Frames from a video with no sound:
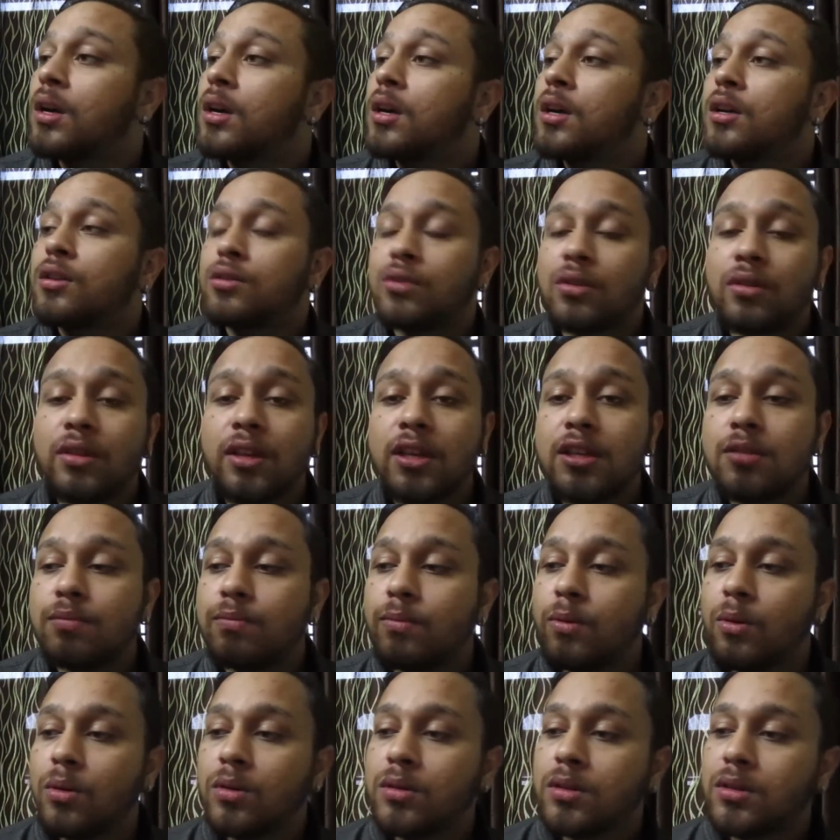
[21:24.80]
so this
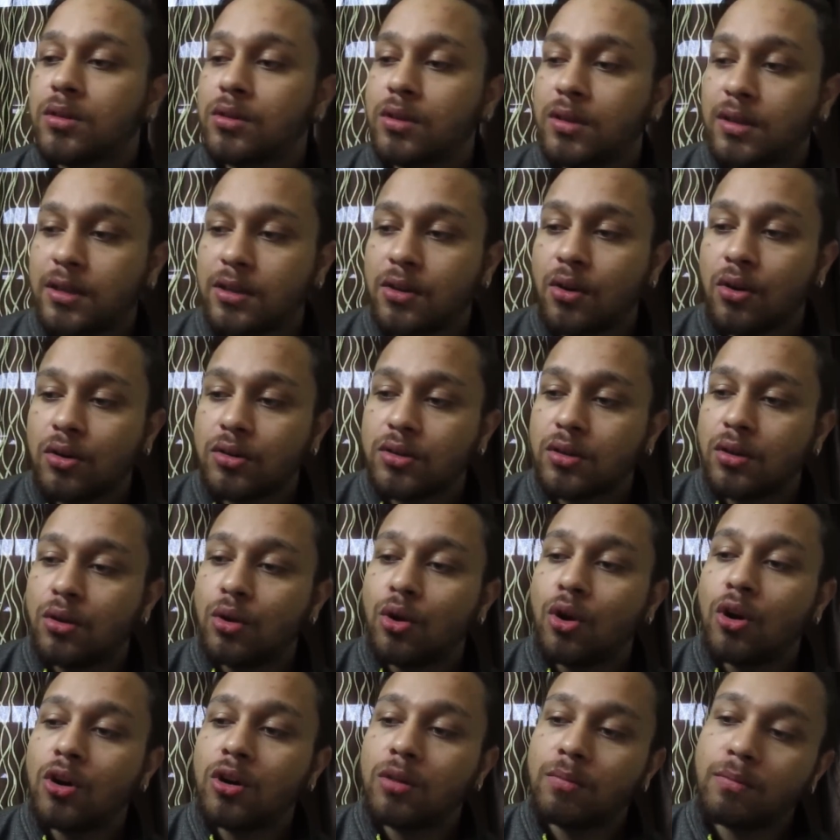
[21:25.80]
book talks a
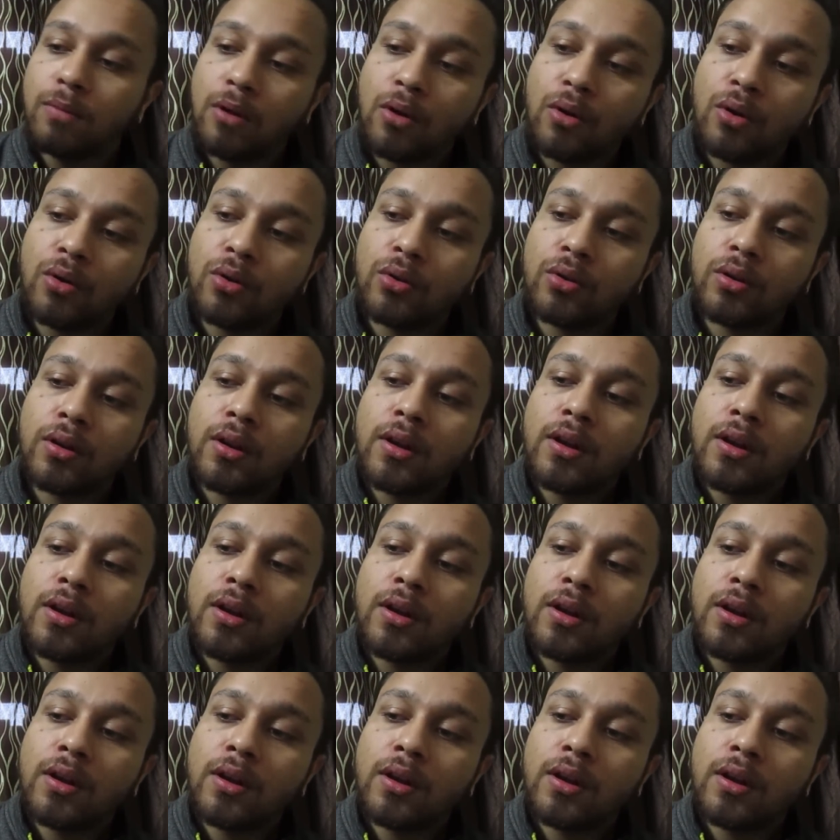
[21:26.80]
lot about